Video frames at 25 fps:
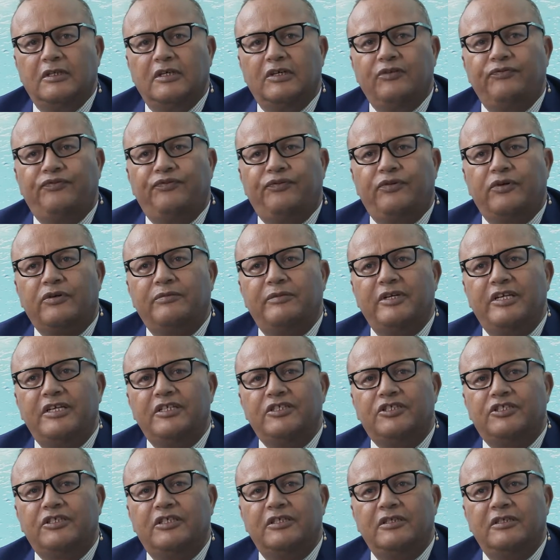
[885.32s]

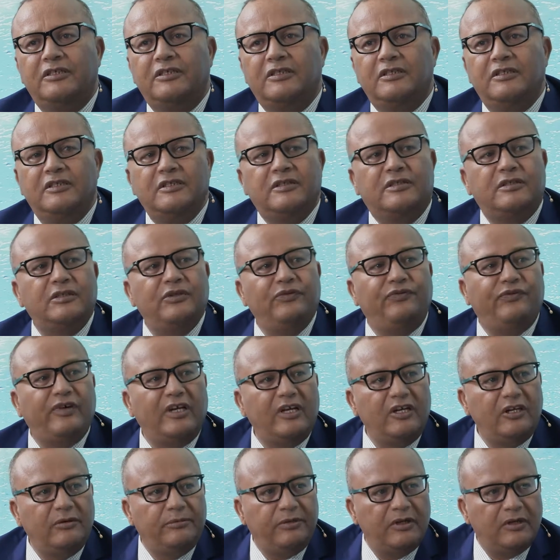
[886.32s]
Information is
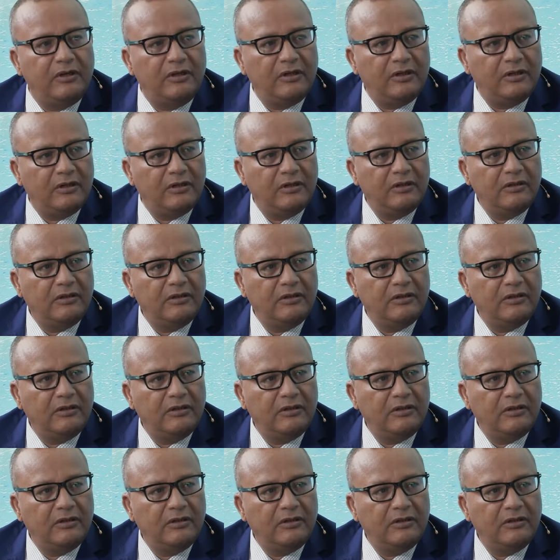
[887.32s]
available